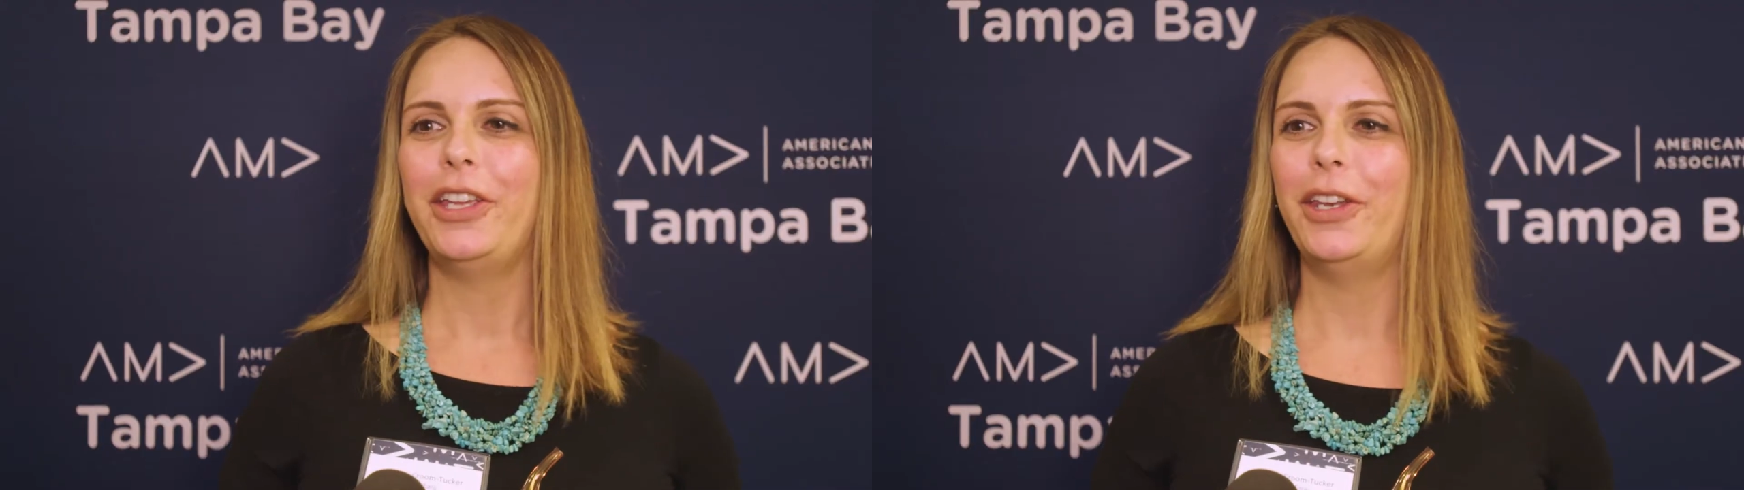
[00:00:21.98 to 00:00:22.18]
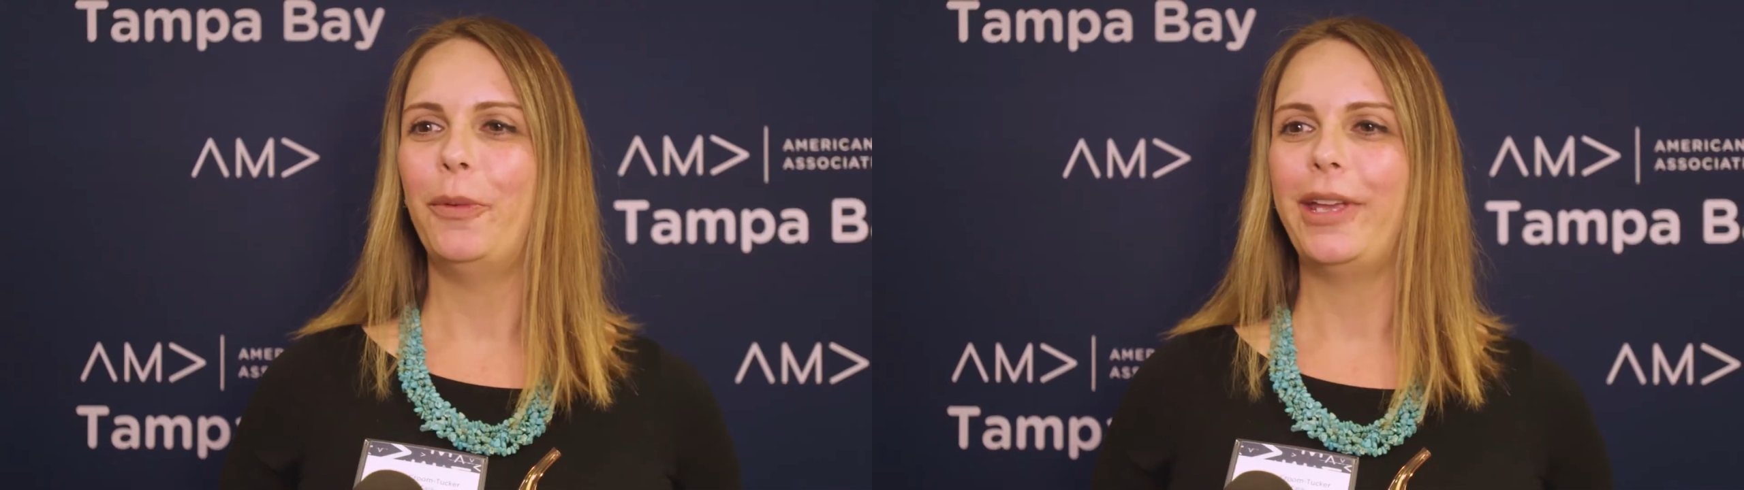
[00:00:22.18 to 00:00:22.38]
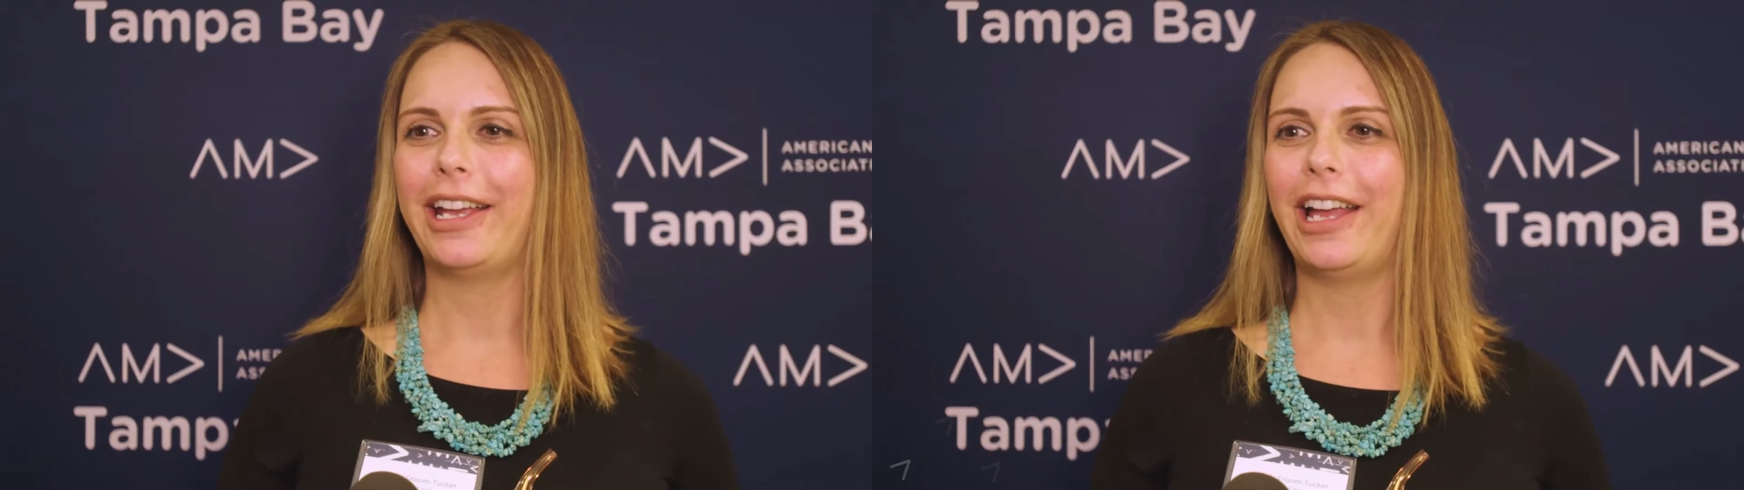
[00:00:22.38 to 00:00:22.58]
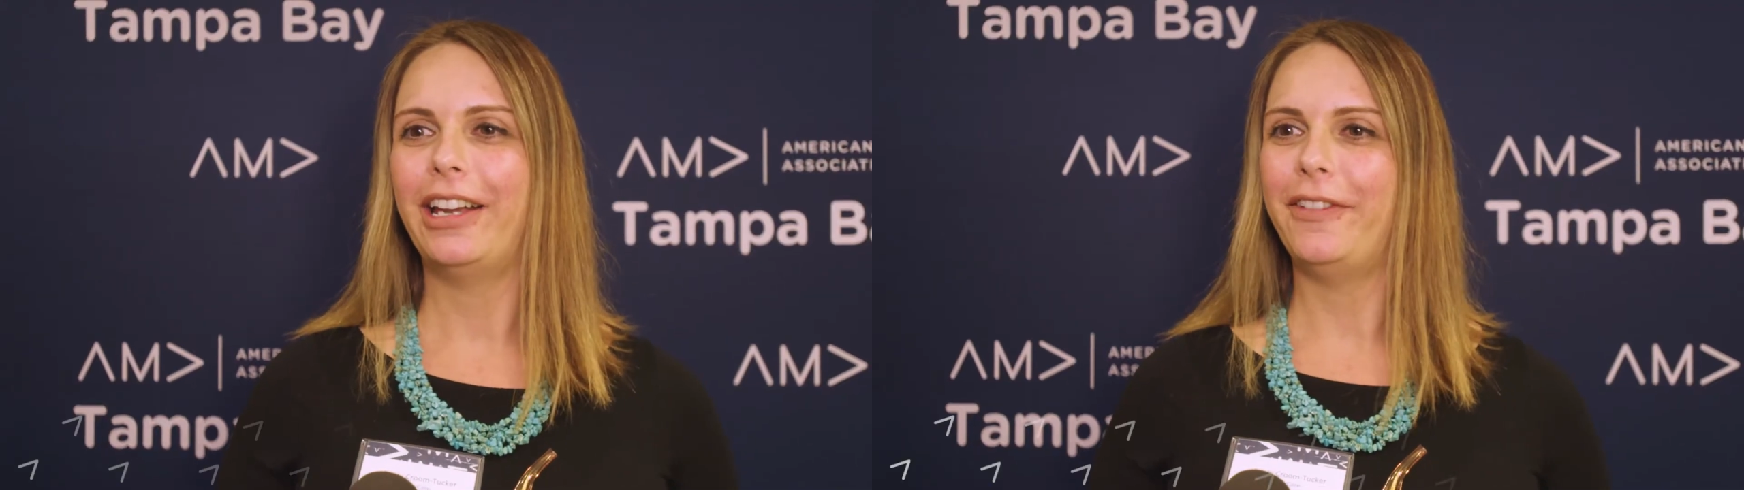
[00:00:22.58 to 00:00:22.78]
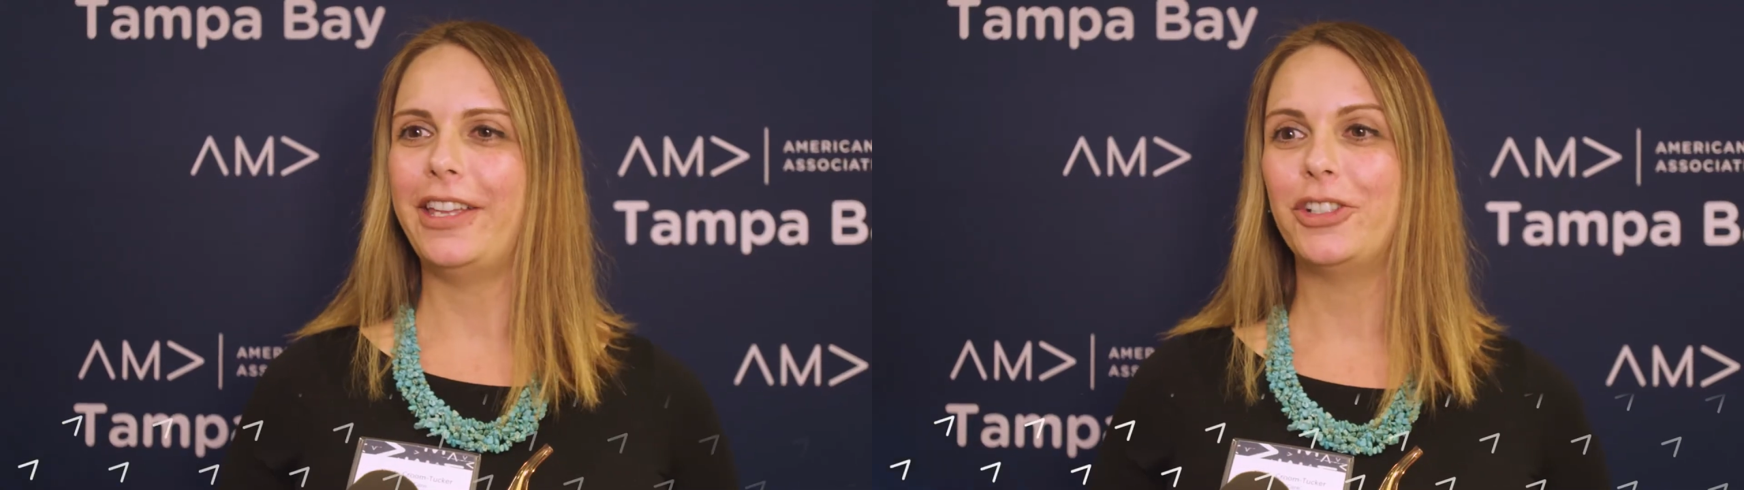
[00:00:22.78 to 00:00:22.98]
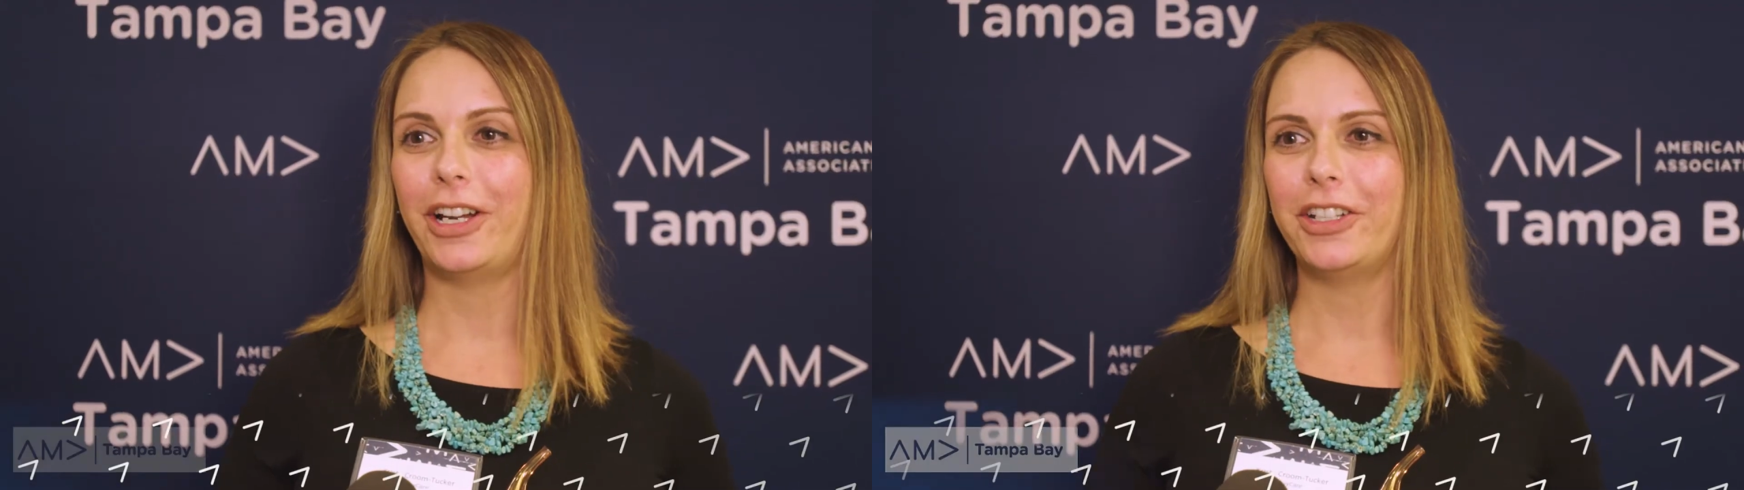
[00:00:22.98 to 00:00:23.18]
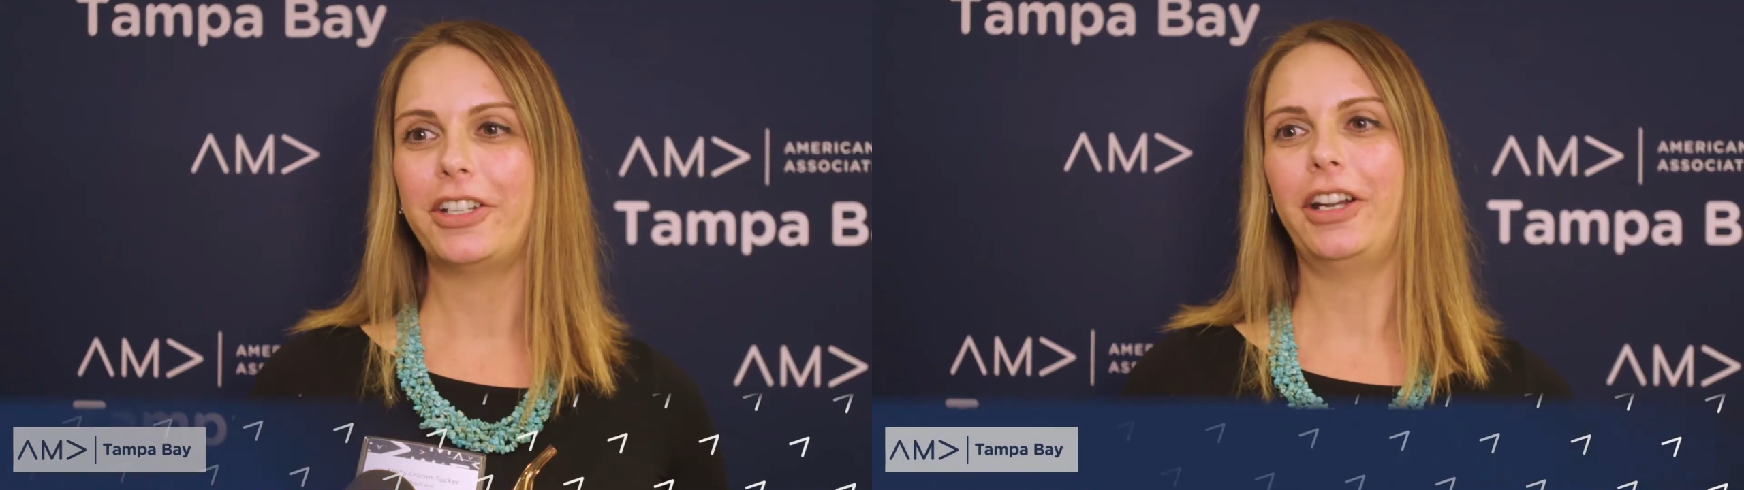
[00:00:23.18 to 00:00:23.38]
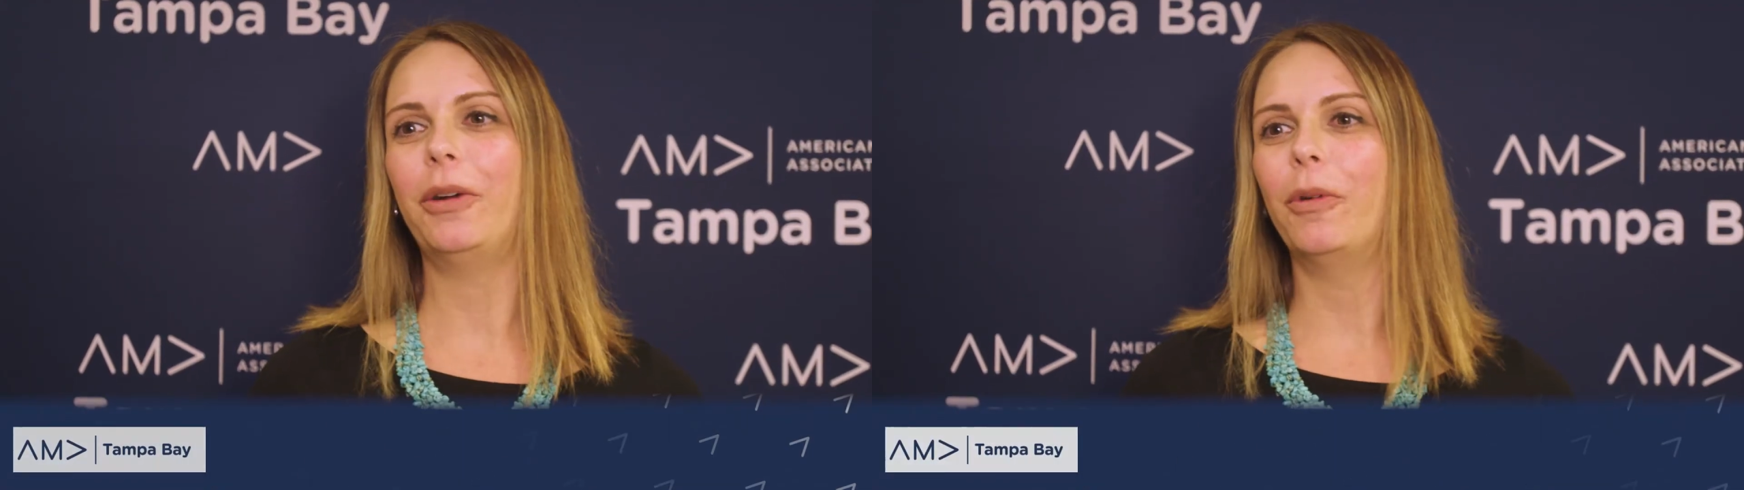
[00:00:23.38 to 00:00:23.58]
you know, we get kind of
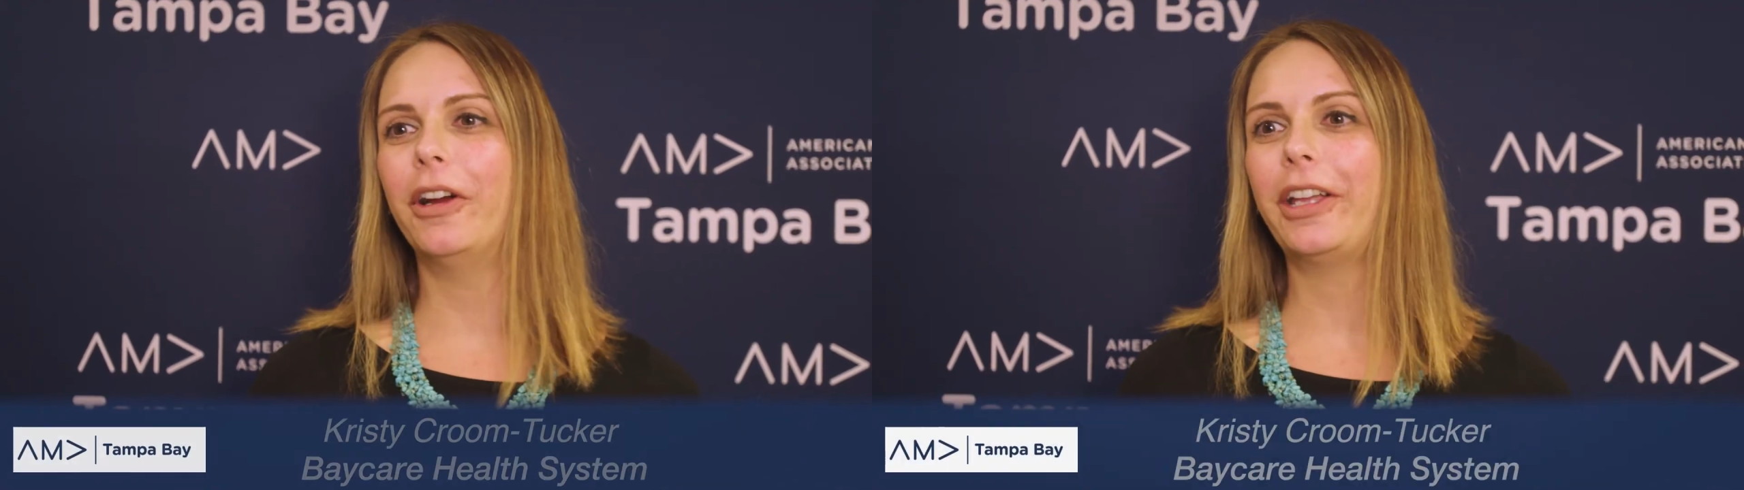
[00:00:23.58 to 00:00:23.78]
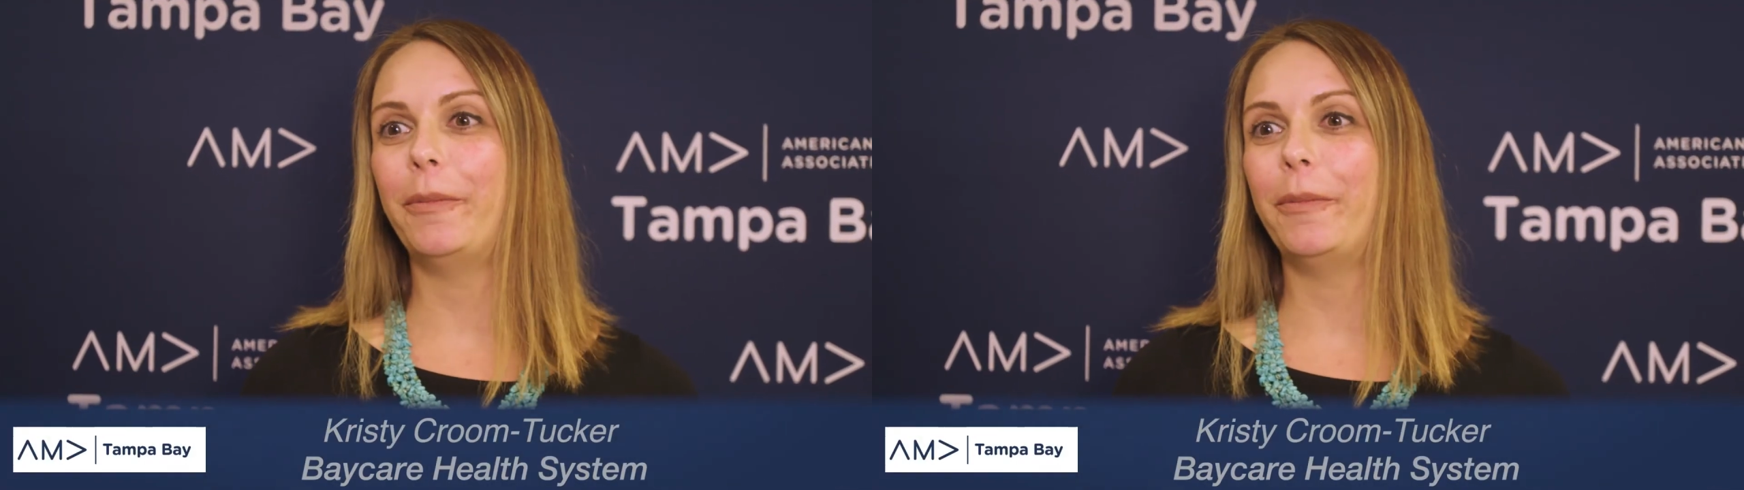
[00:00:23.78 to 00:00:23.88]
entrenched in our work